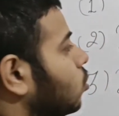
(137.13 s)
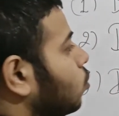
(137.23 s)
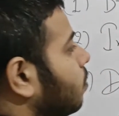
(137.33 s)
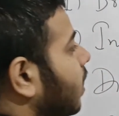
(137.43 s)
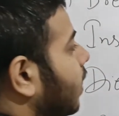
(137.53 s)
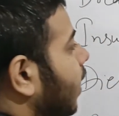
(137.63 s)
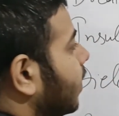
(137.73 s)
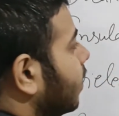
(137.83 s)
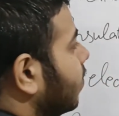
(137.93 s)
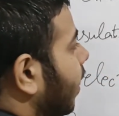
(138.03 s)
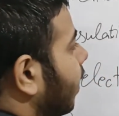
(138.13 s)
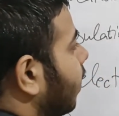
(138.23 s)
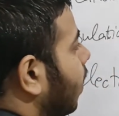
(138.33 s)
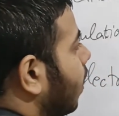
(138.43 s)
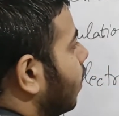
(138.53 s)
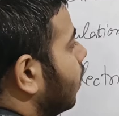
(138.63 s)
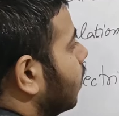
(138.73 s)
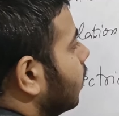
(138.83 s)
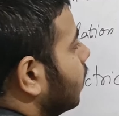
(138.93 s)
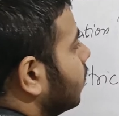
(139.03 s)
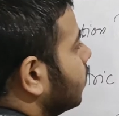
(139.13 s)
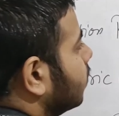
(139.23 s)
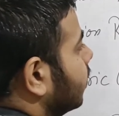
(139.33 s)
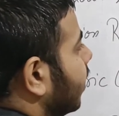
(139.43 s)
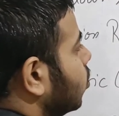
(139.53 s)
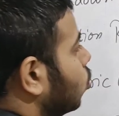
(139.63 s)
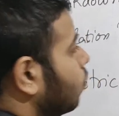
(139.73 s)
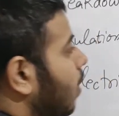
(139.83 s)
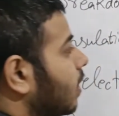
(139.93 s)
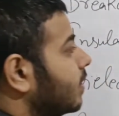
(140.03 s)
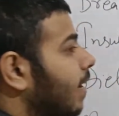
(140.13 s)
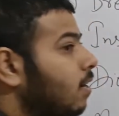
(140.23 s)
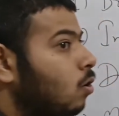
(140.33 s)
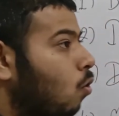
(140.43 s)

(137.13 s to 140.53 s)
should be greater than 10 is to power 10